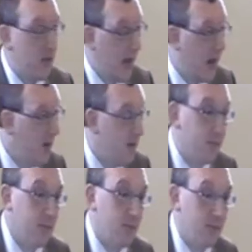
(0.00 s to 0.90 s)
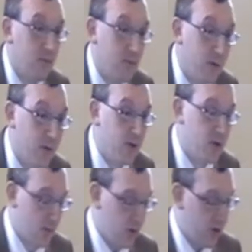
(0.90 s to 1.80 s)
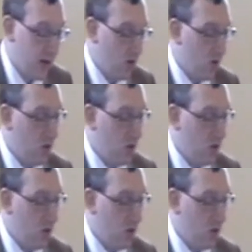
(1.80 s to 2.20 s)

Then, the person will say